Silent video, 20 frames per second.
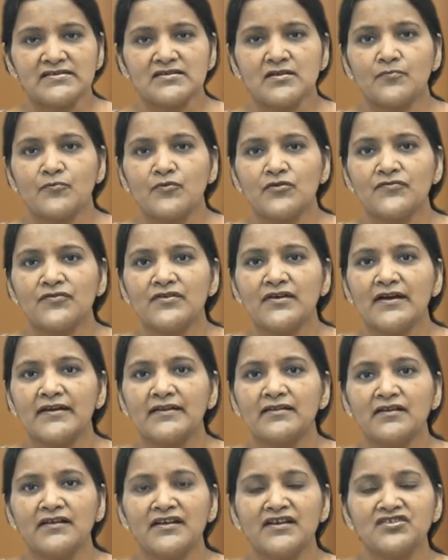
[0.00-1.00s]
Suppose we are
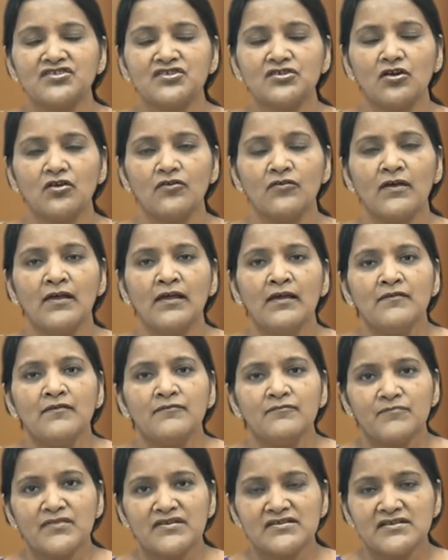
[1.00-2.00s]
in the nature of
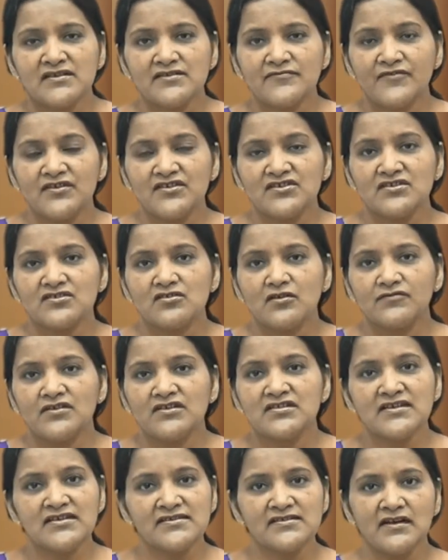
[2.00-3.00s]
business which is of the
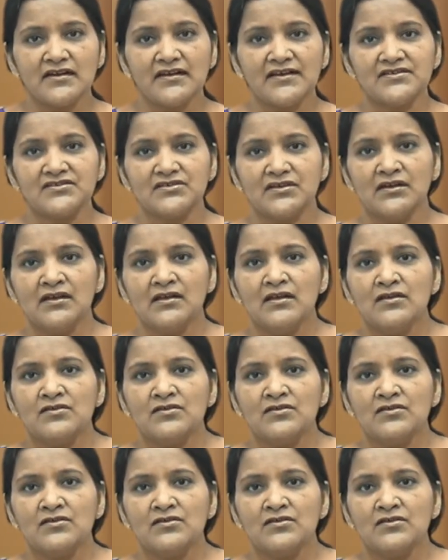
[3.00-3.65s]
seasonal nature.